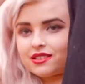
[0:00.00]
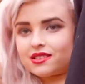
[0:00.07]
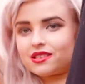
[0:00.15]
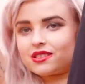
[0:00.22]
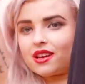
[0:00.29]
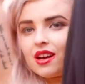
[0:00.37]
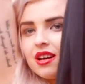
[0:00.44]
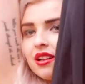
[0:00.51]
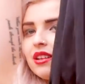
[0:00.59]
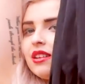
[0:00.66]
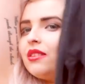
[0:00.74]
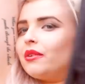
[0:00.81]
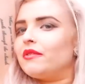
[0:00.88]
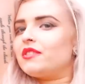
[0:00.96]

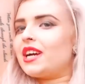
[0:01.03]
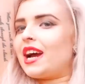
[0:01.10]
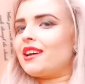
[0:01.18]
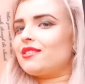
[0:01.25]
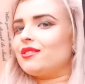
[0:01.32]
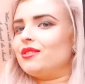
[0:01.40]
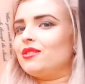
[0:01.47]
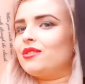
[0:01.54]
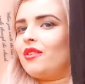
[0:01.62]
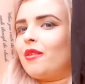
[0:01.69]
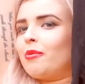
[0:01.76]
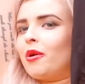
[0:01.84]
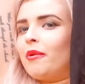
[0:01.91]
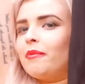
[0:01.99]
skull with tassels on the
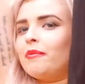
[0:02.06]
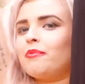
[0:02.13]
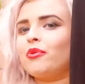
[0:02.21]
bottom